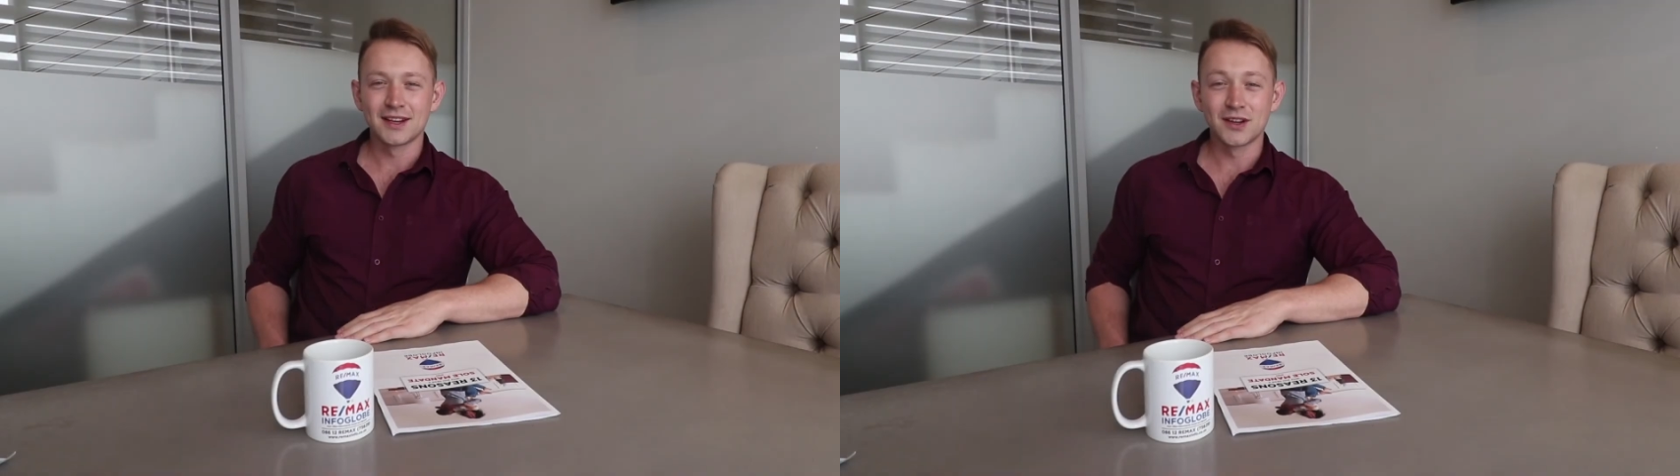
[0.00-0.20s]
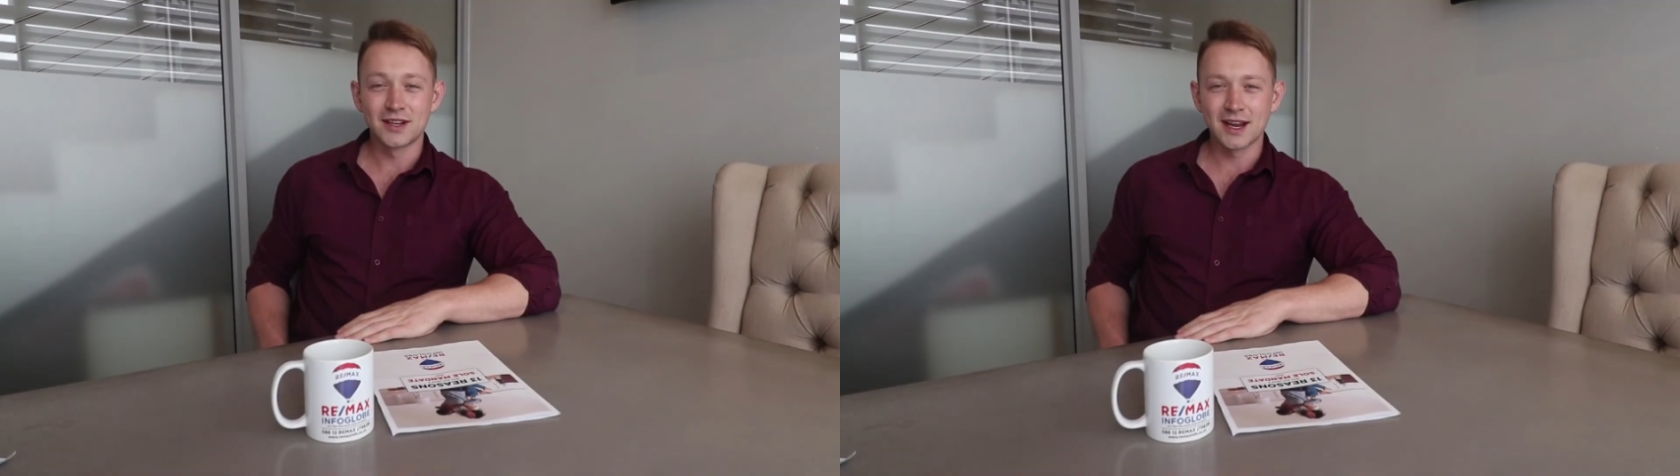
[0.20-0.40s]

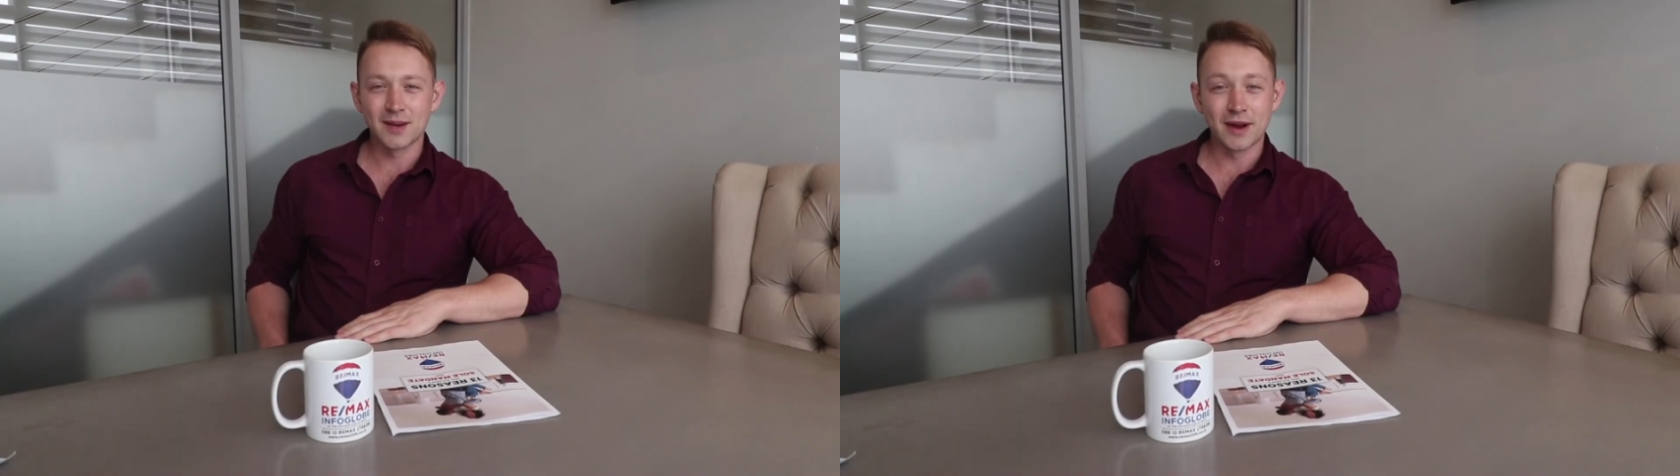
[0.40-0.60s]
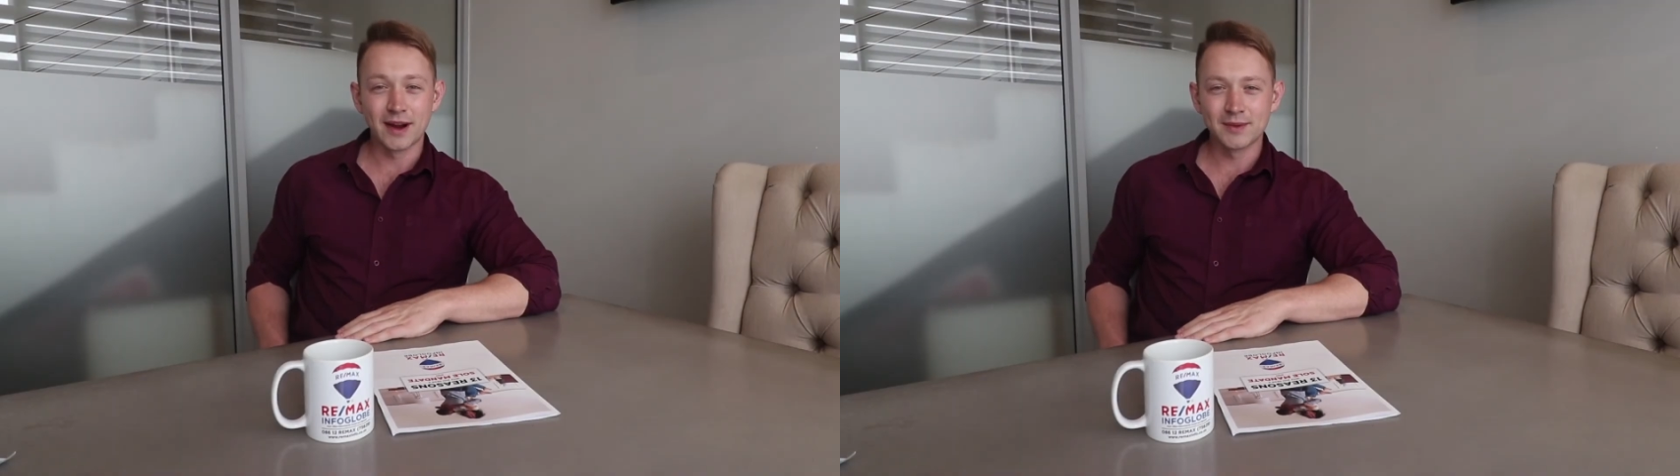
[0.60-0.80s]
Good
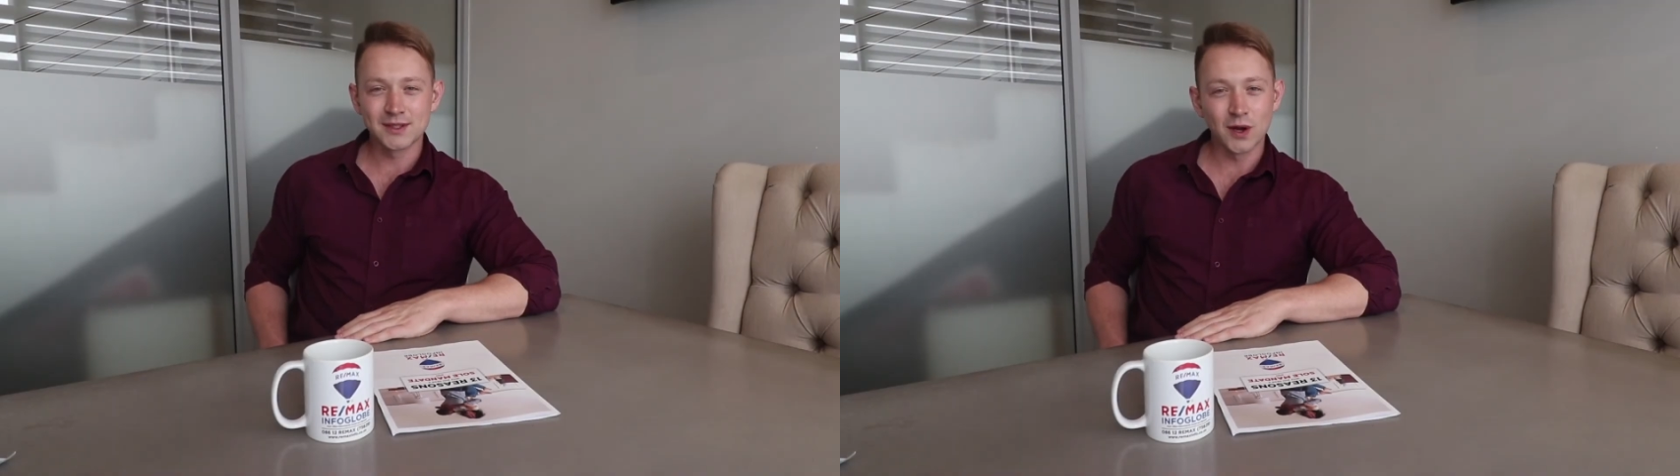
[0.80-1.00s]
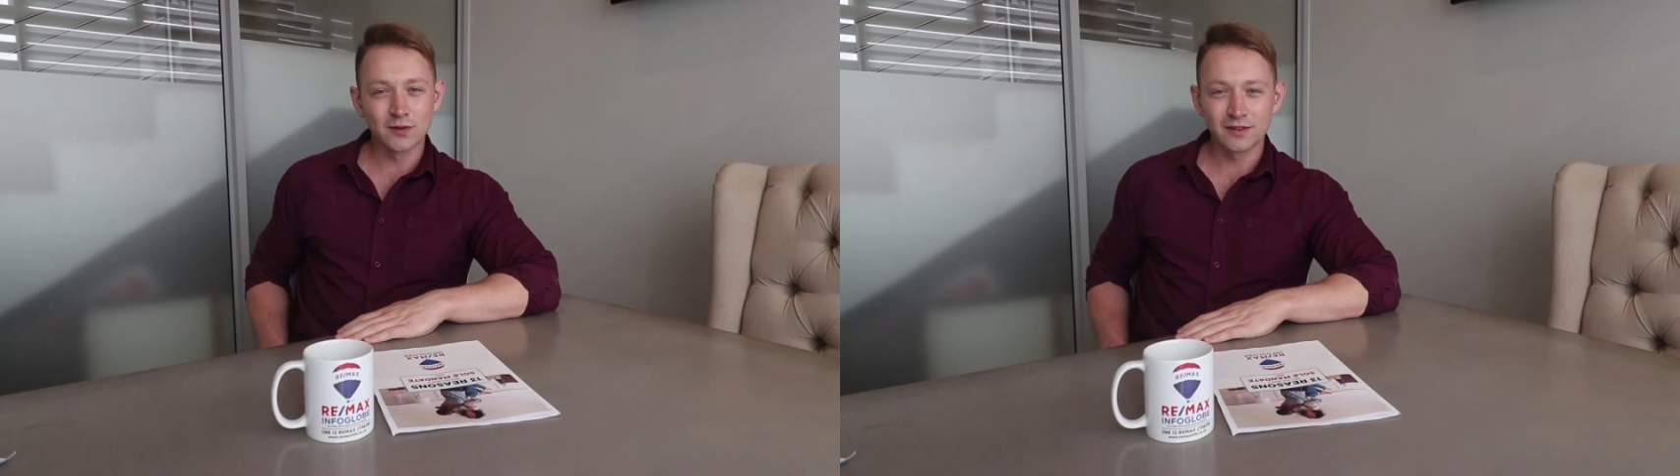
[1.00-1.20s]
day, my name is
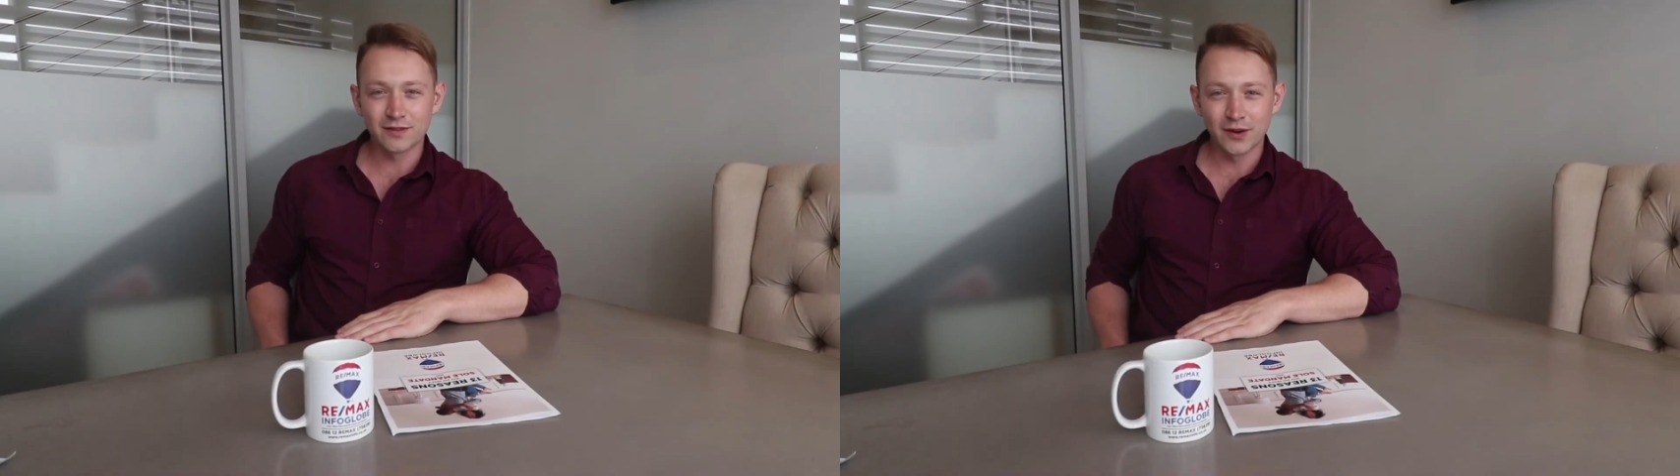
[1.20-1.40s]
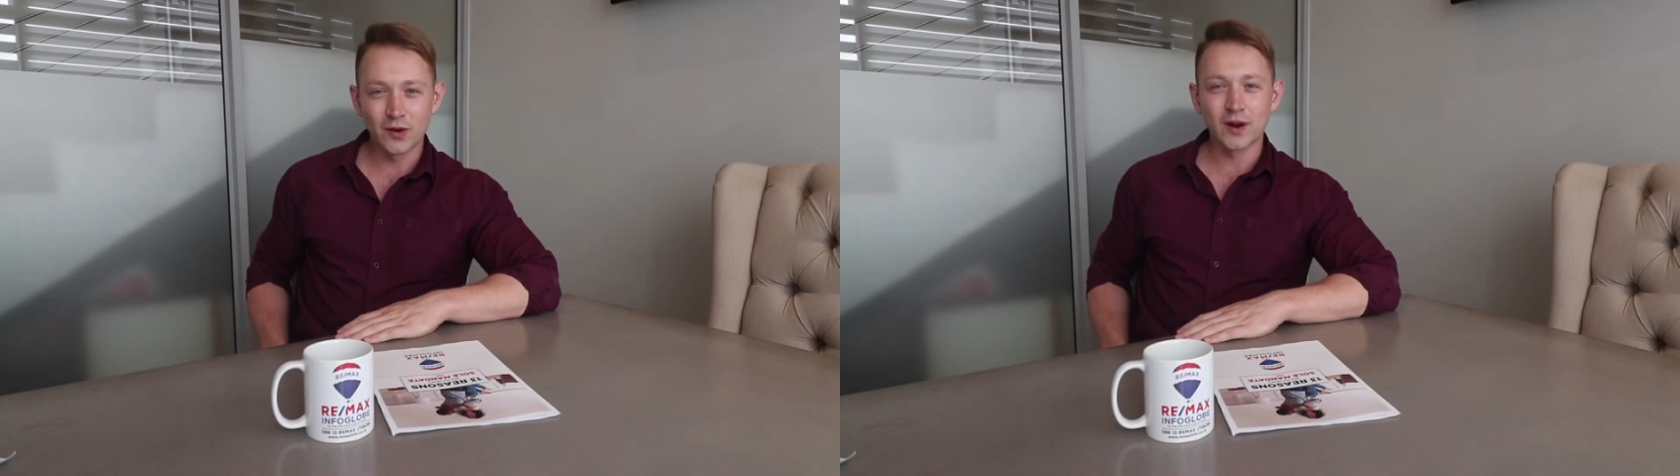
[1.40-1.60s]
Donavan
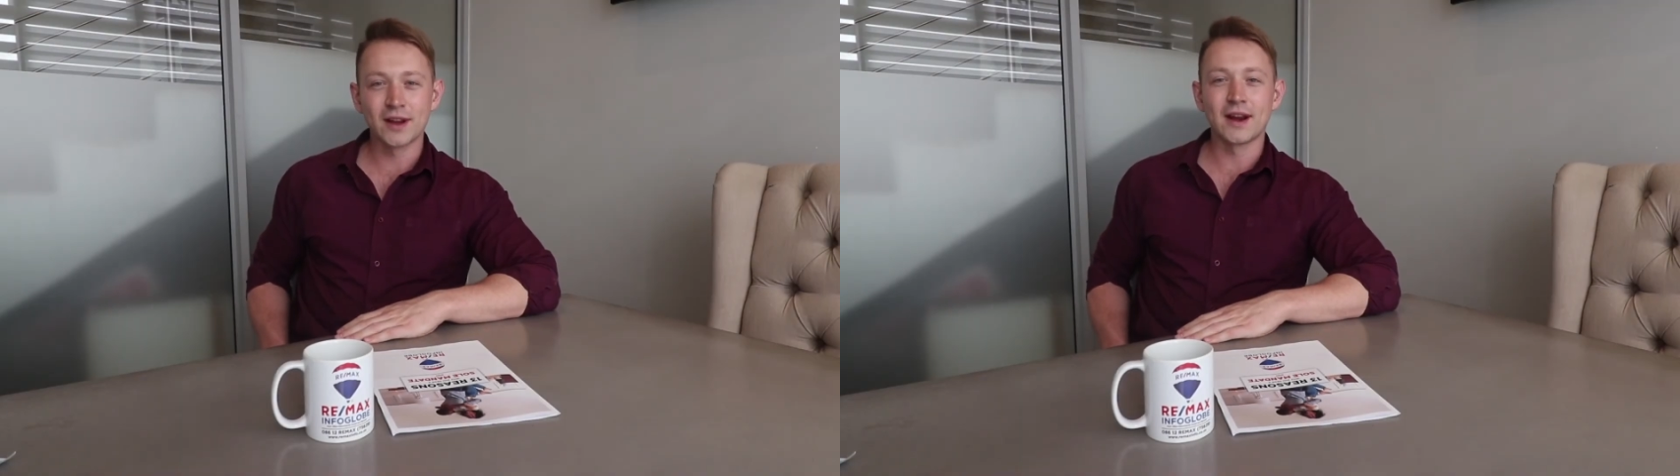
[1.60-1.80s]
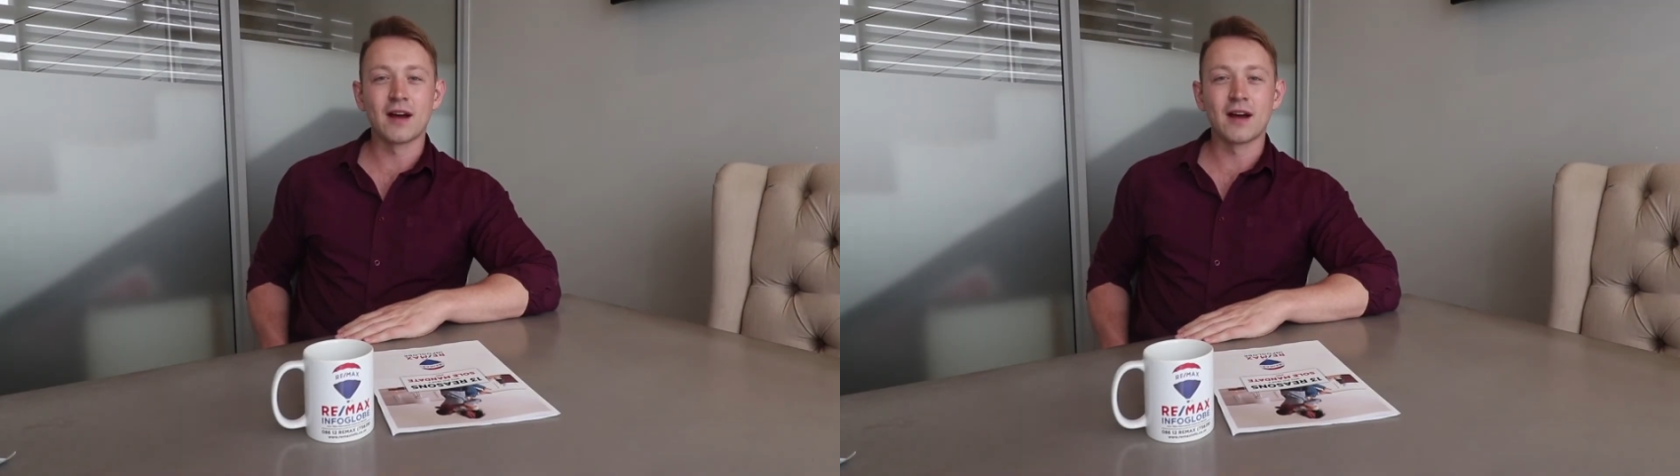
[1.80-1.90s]
van Rooyen.